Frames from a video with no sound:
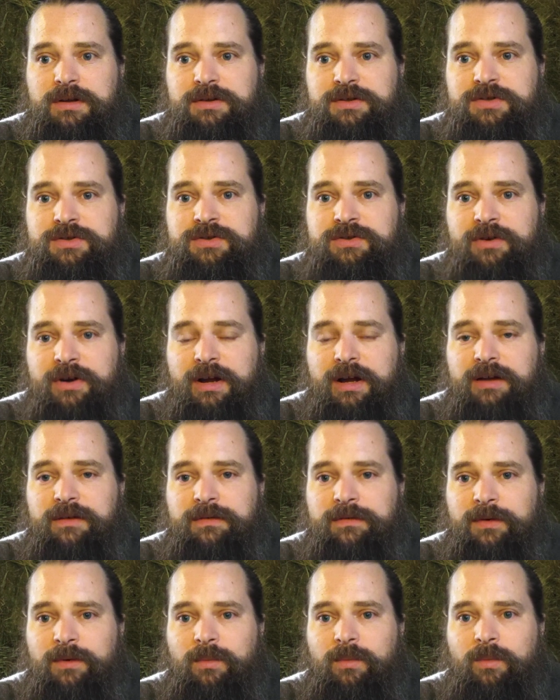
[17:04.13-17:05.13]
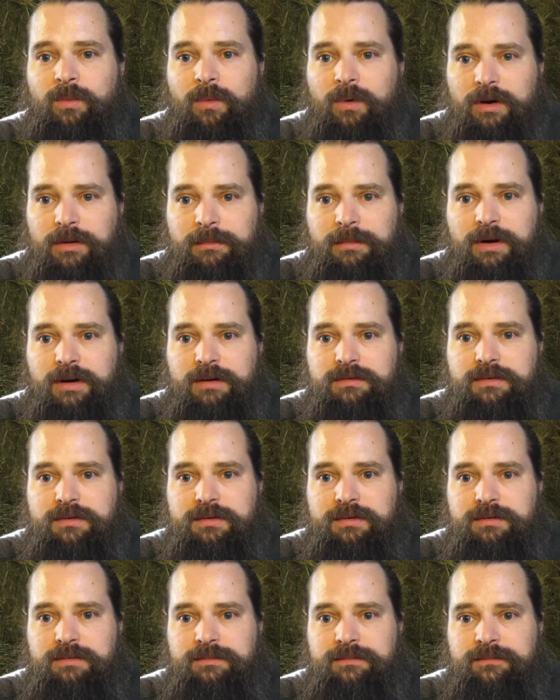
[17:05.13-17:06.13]
strive for 1
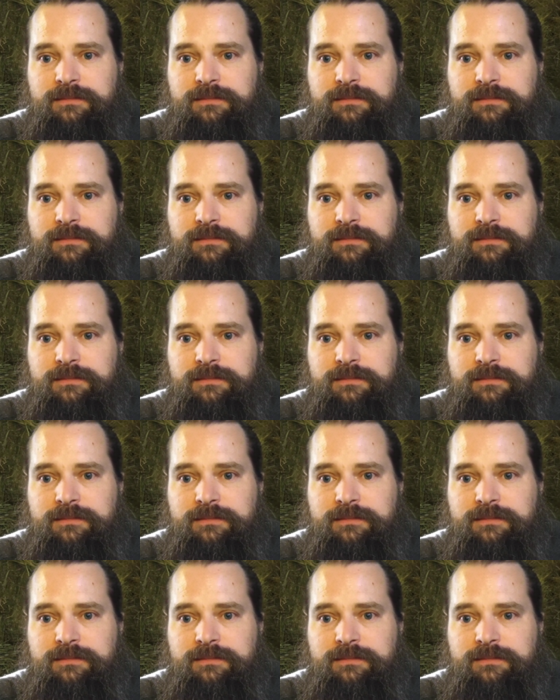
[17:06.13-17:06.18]
month